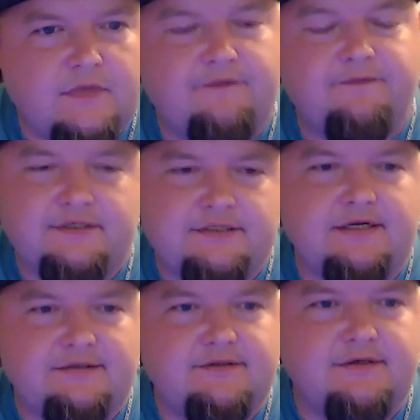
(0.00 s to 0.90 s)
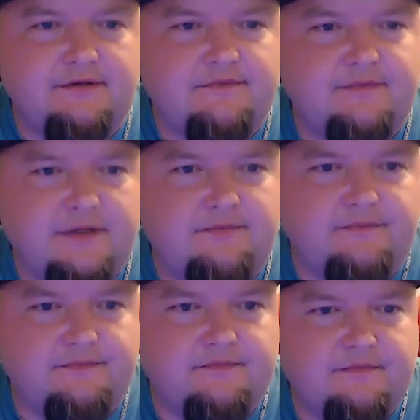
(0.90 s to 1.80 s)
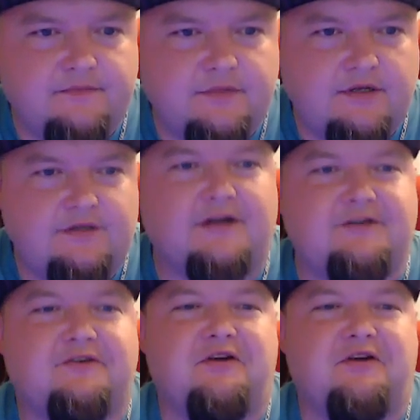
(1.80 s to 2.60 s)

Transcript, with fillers: Yeah, Freshers Custard's good. Yeah. Dr.